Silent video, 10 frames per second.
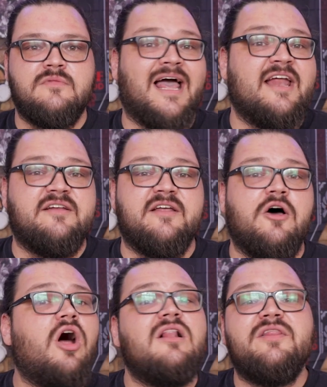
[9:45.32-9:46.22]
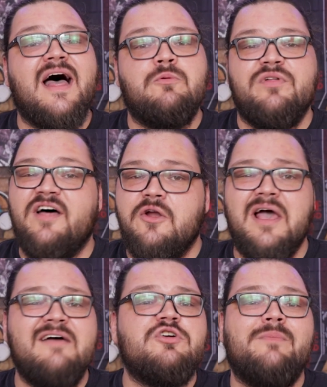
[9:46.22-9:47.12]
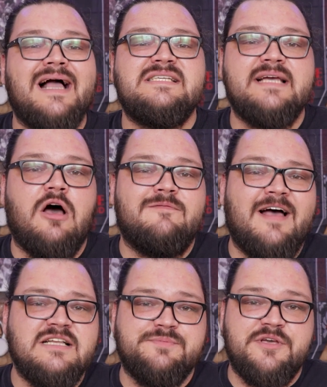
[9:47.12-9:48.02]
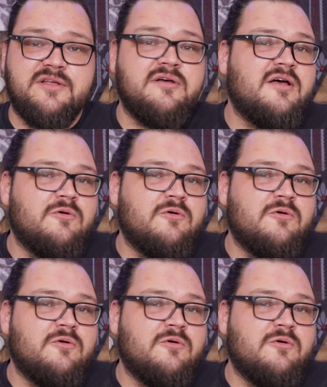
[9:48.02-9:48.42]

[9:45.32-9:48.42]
And it did all that without ever maxing out fan speed,